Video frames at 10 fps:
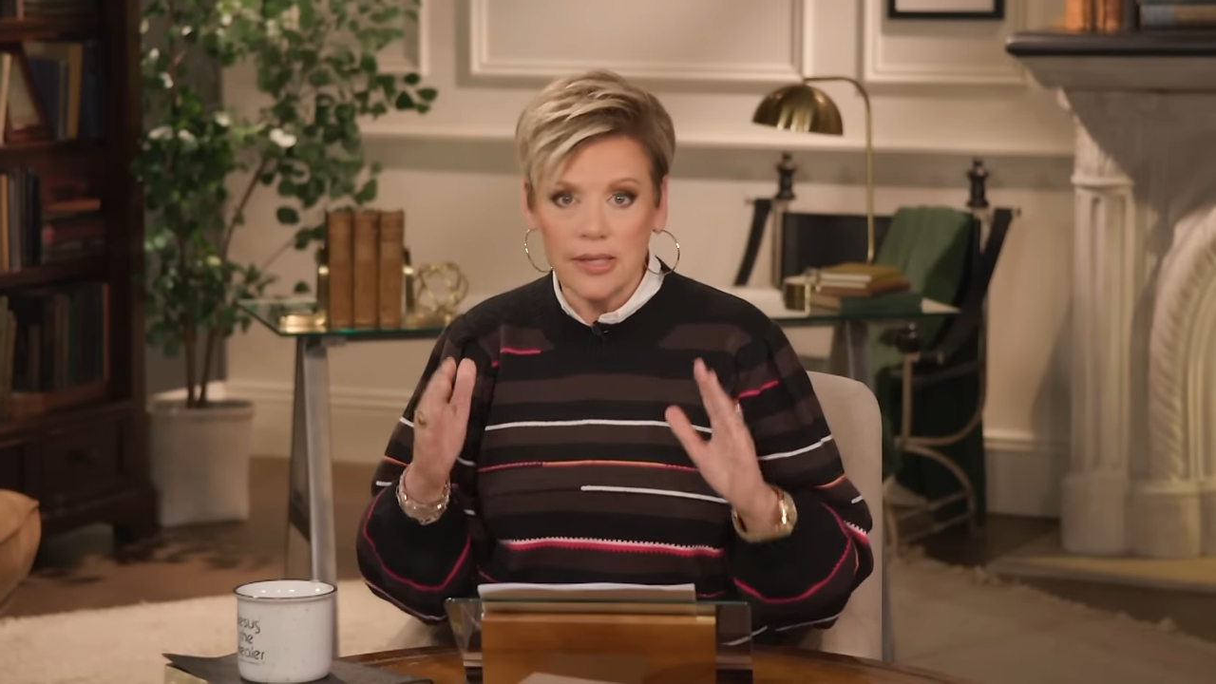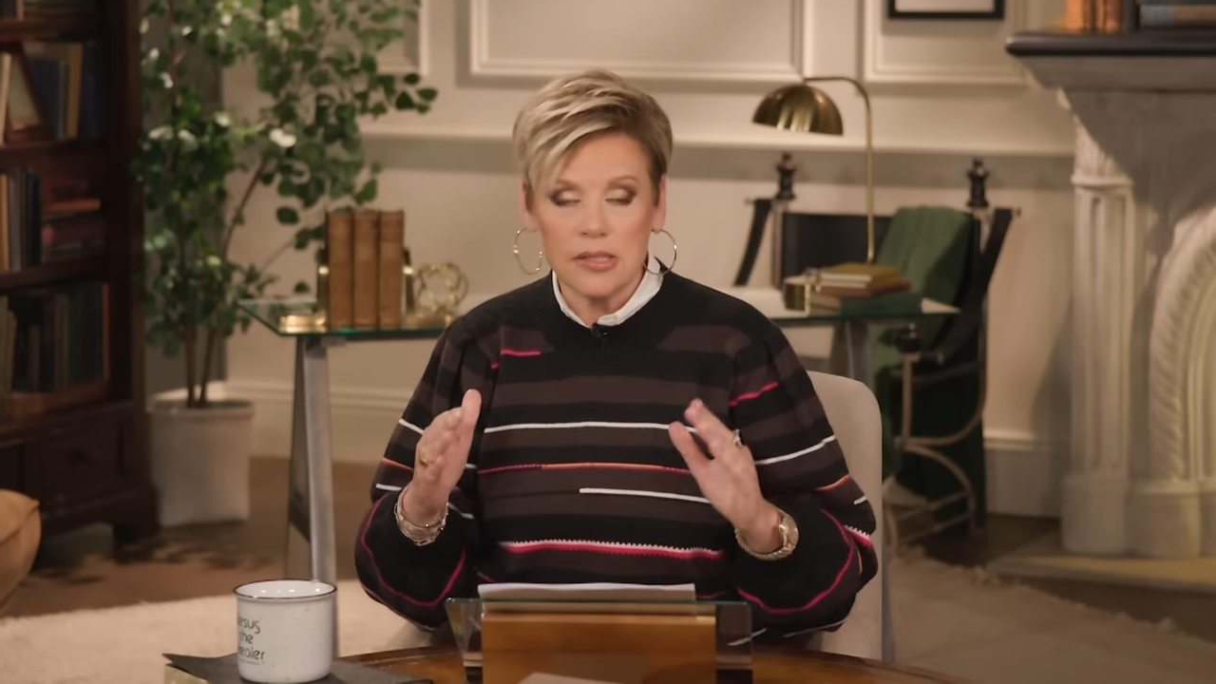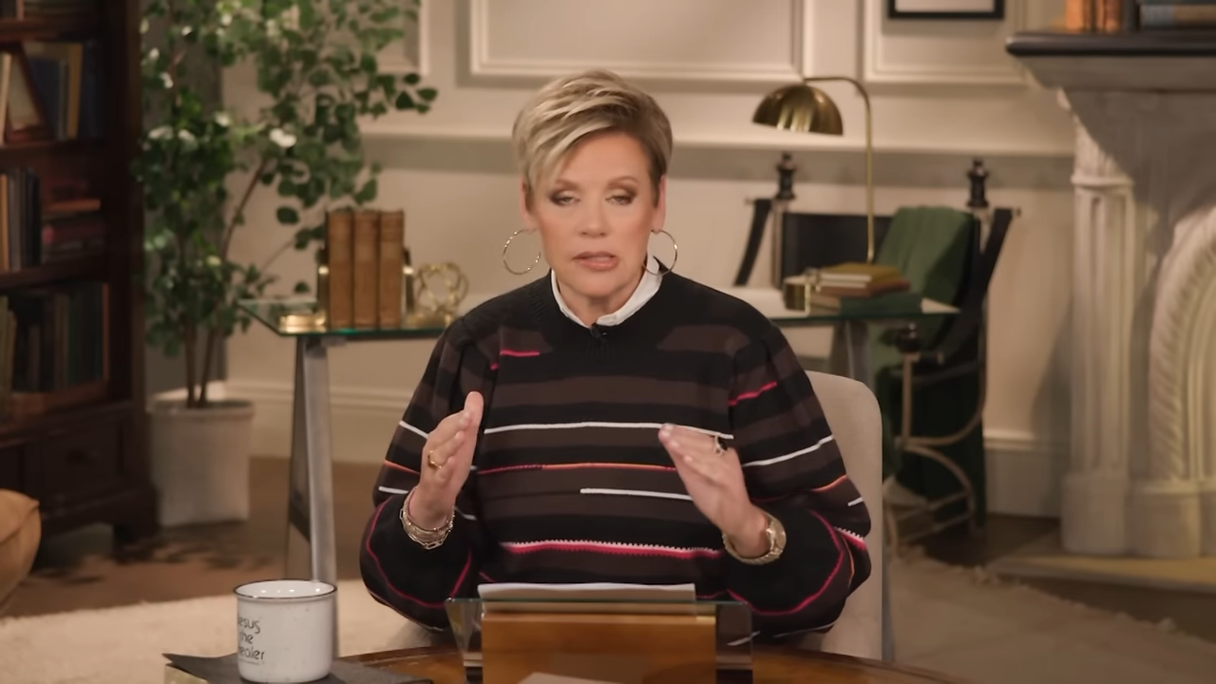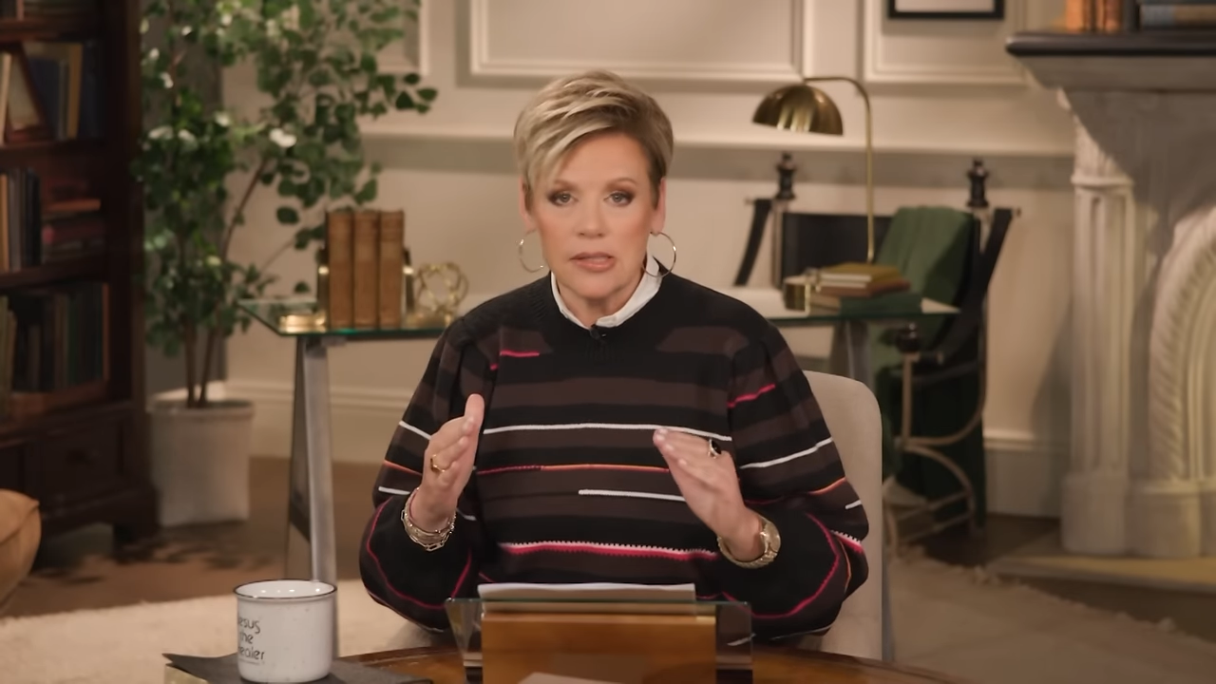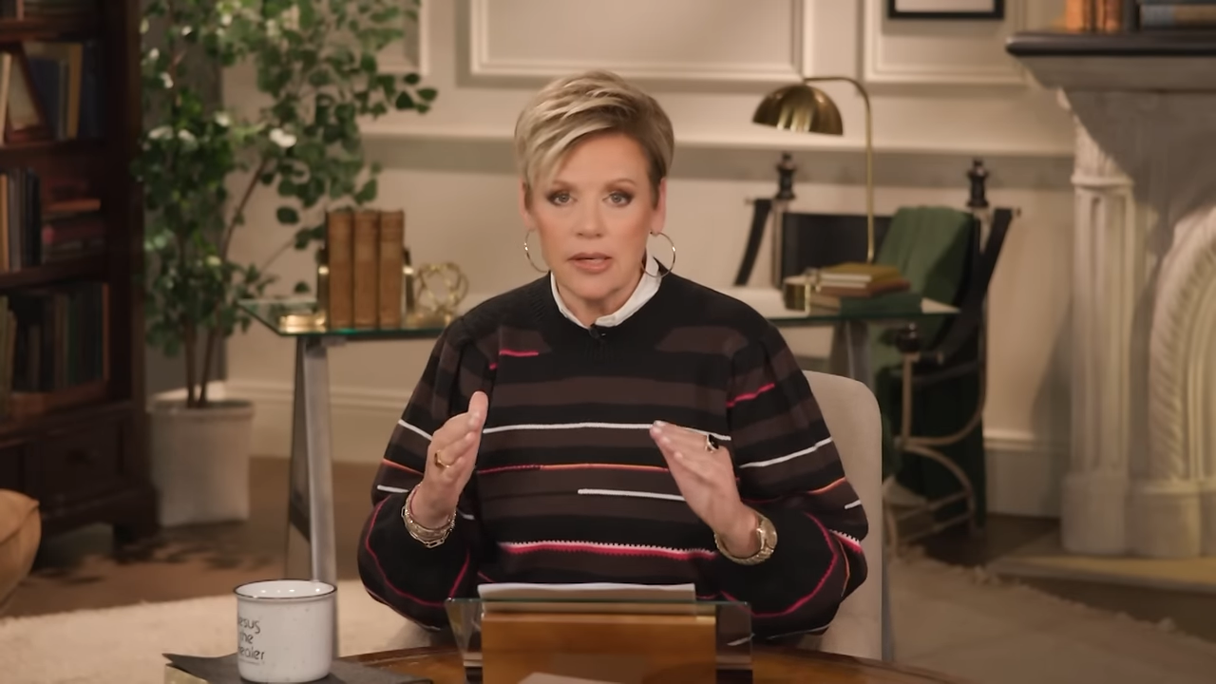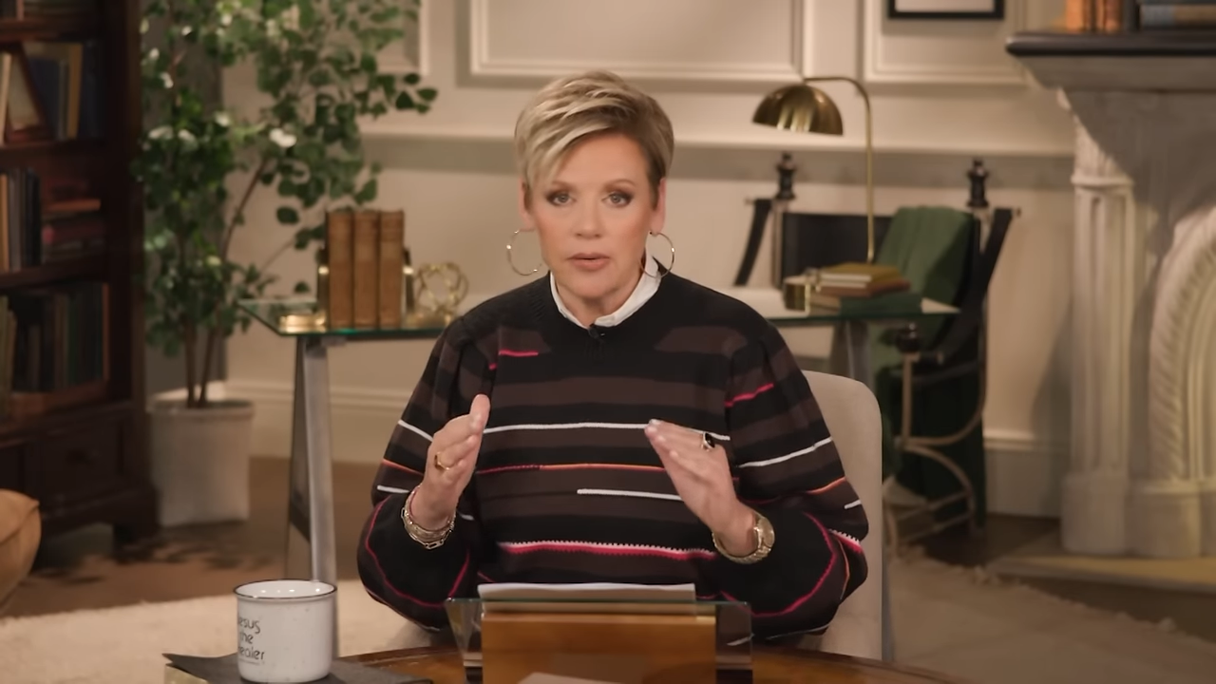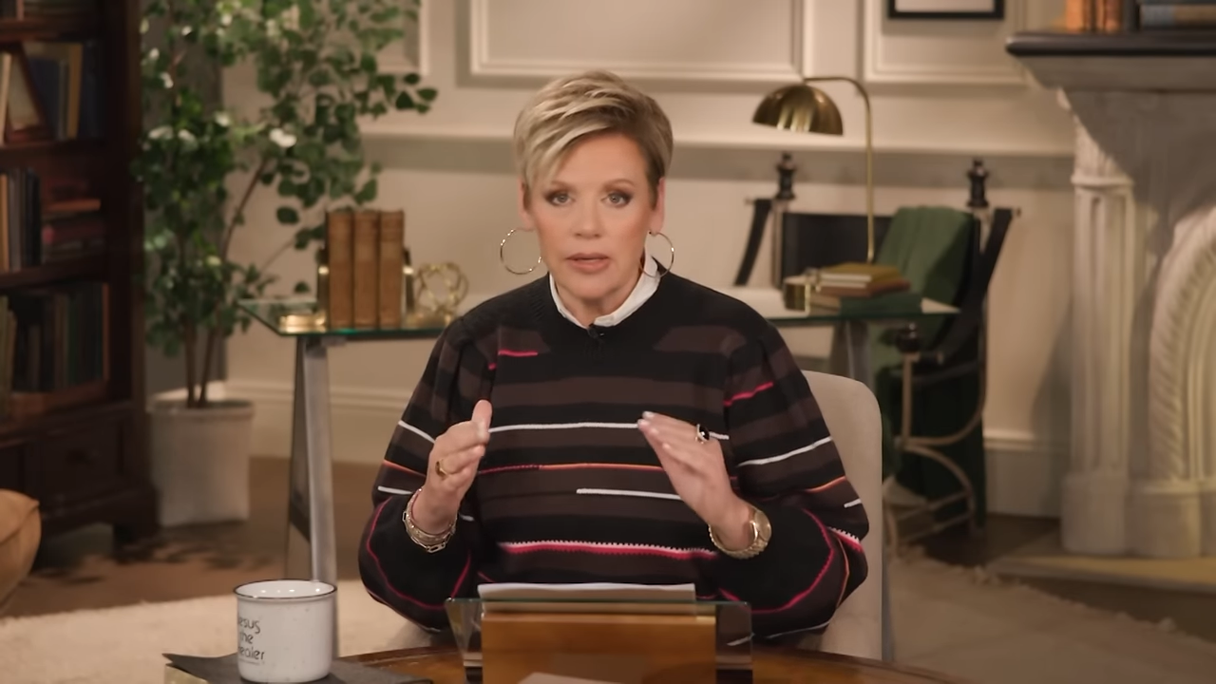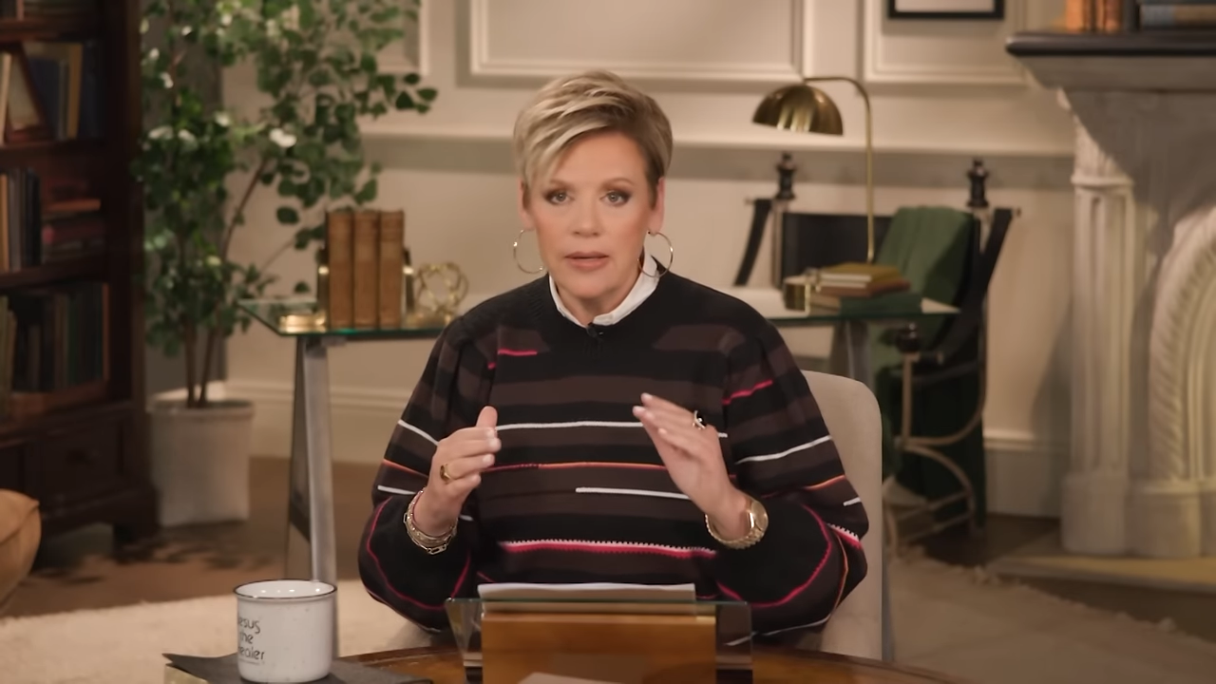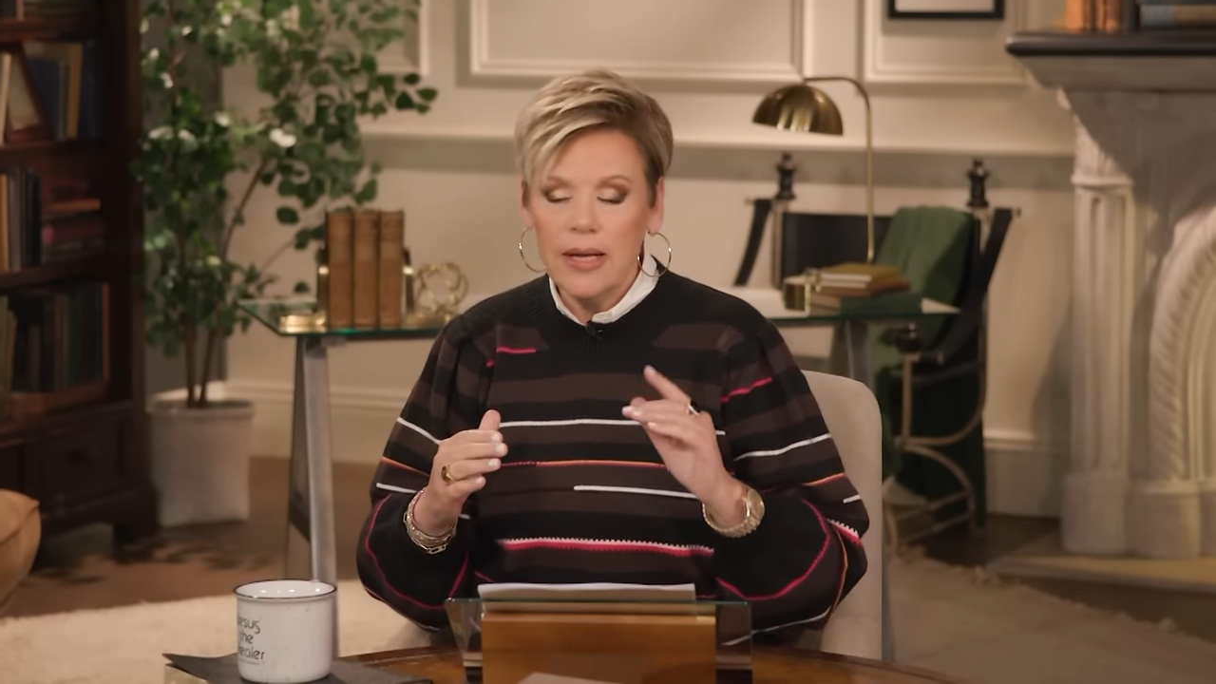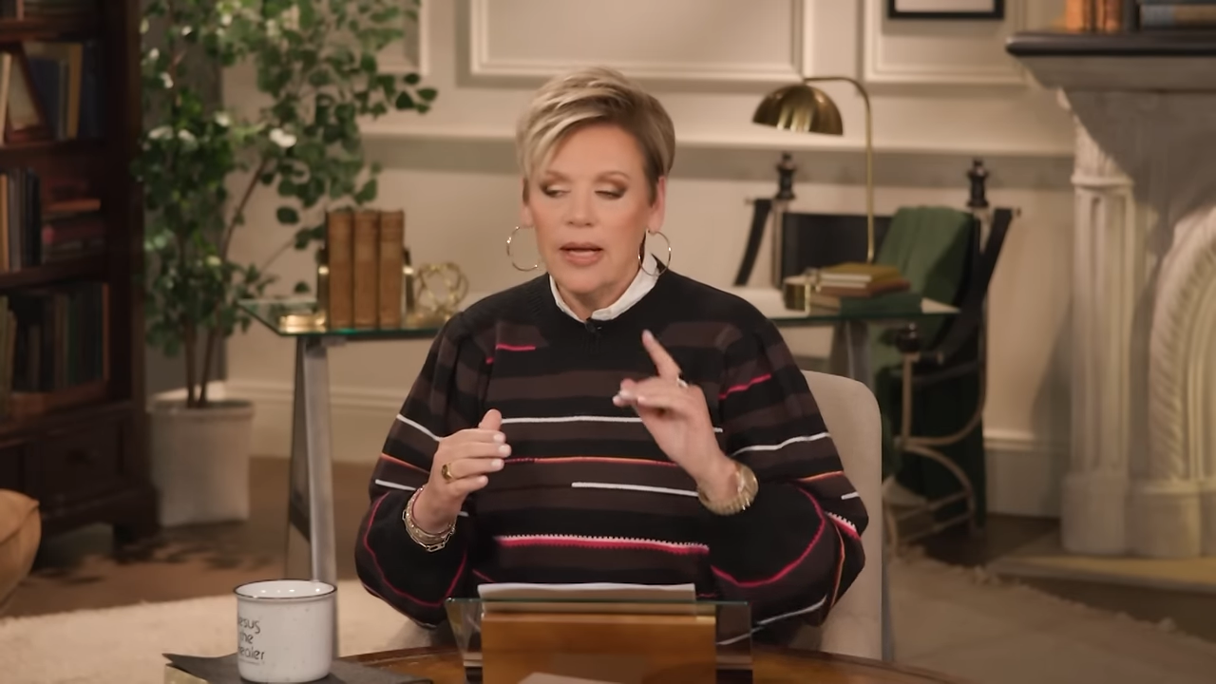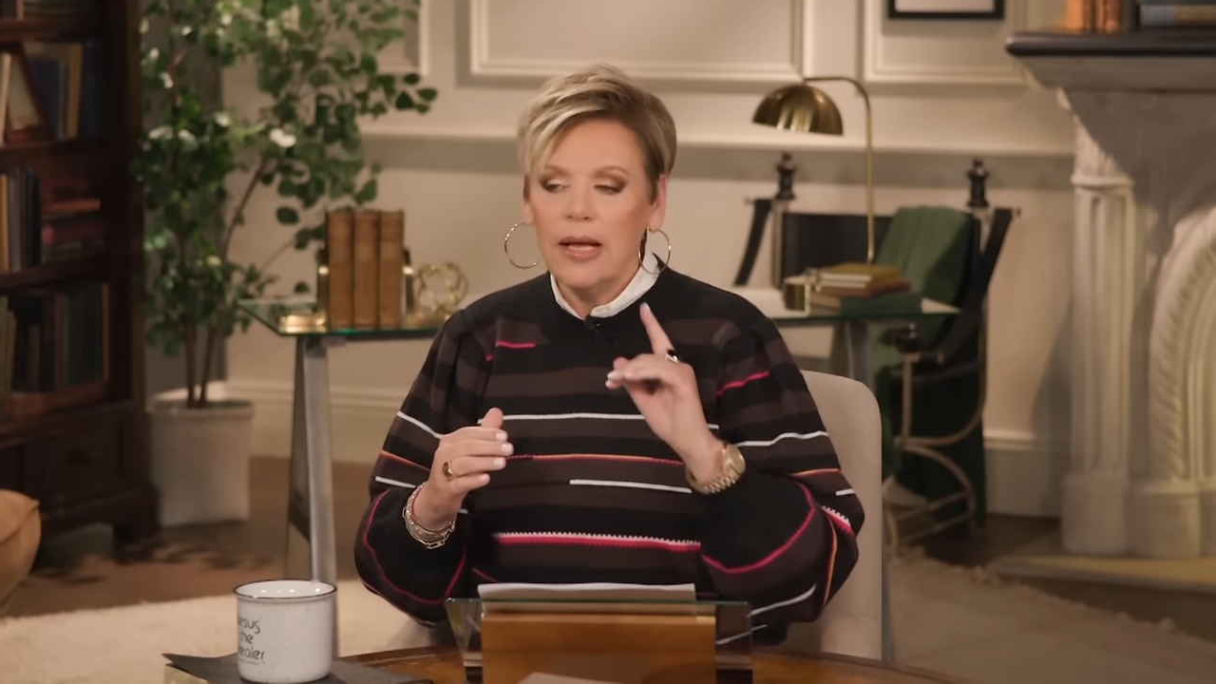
necessary,